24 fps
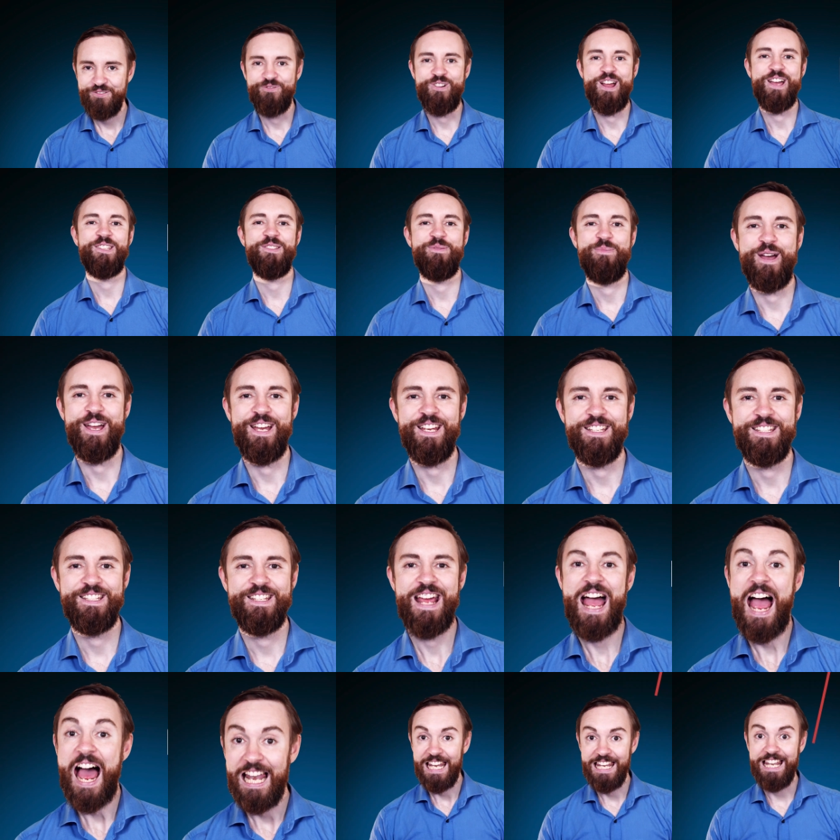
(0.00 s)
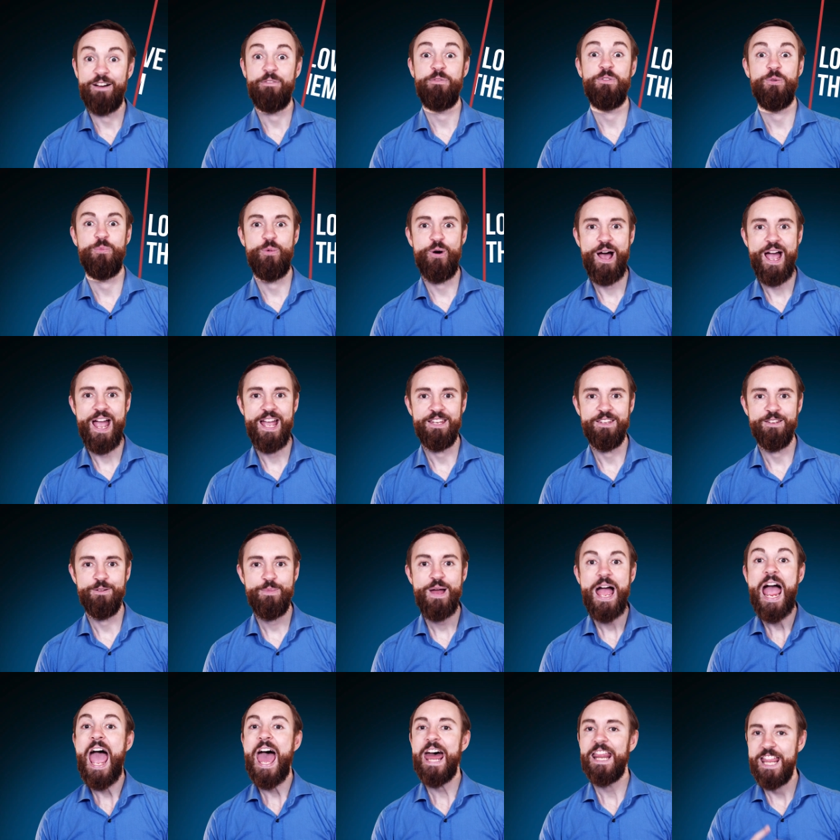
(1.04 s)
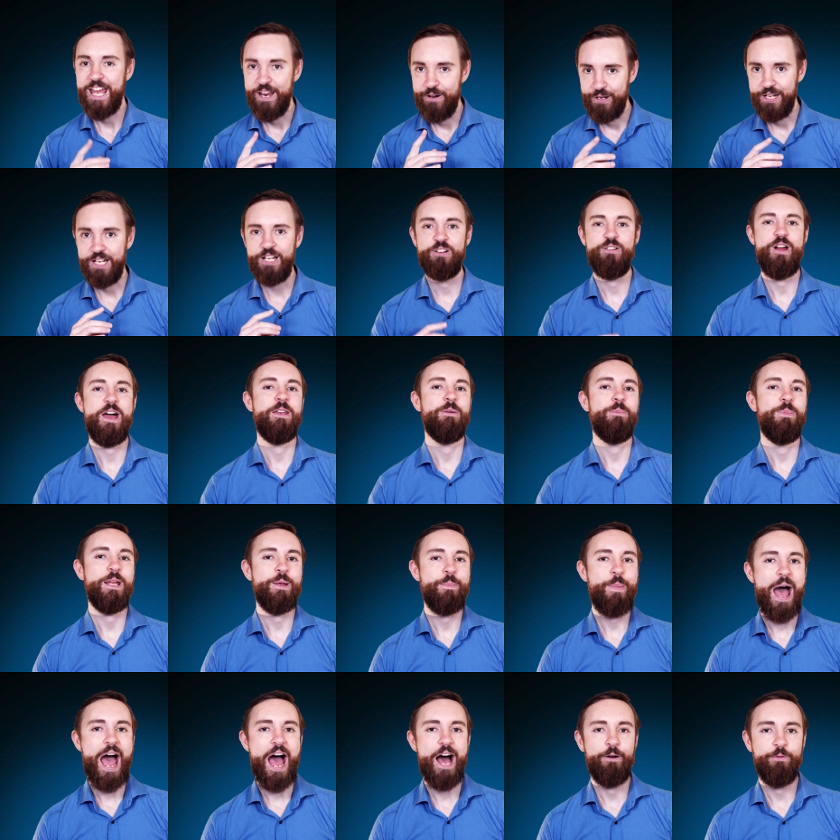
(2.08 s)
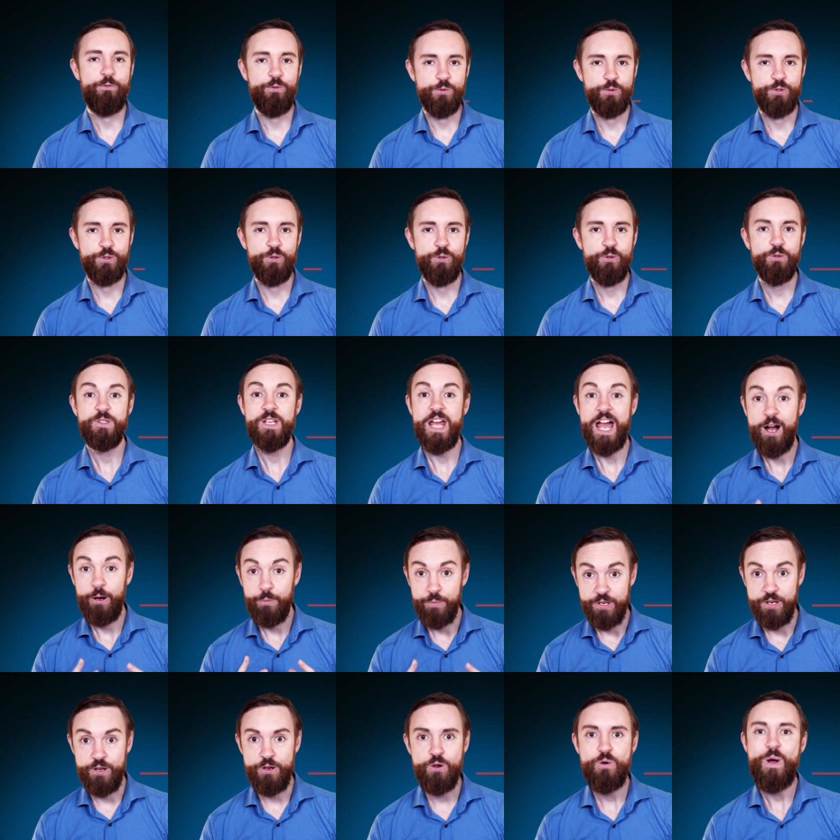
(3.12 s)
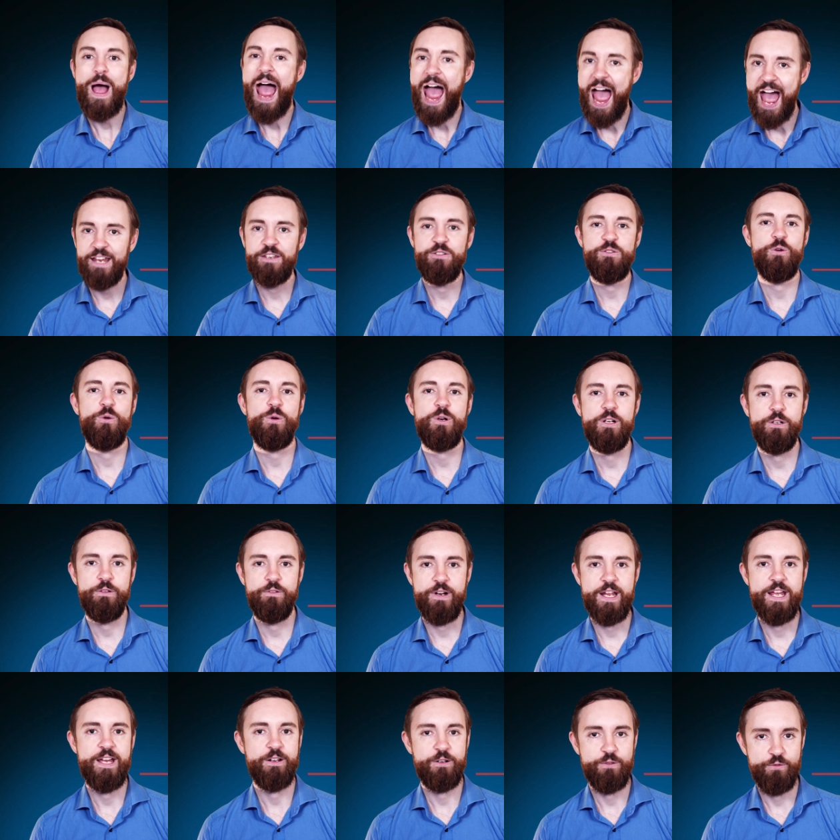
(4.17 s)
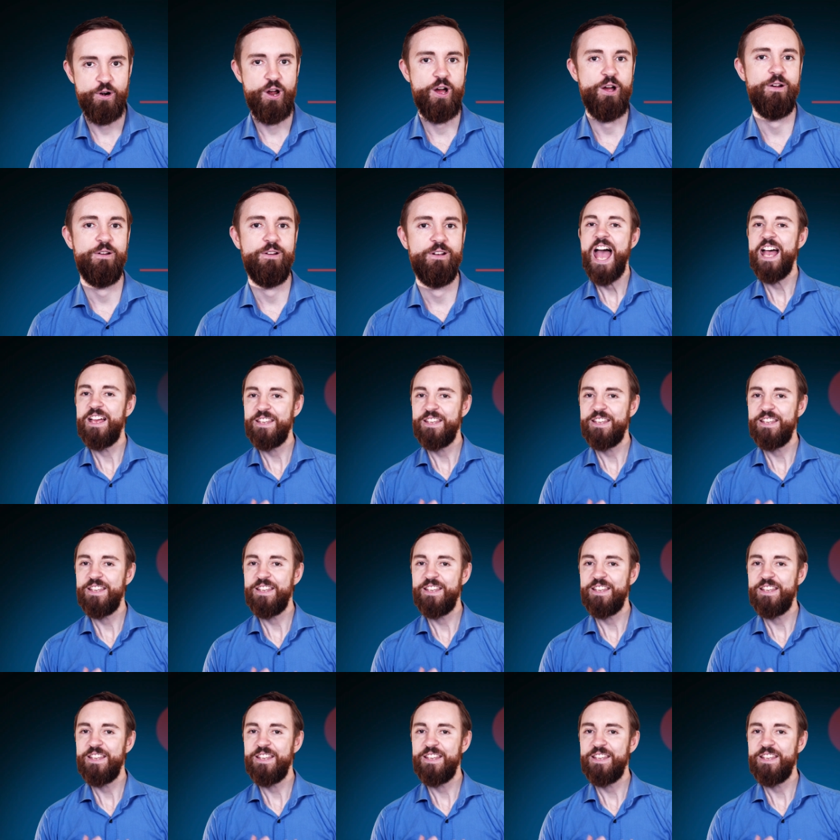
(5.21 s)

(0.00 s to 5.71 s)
Resumes. Love them or hate them, they're an incredibly powerful tool to help you and your career grow.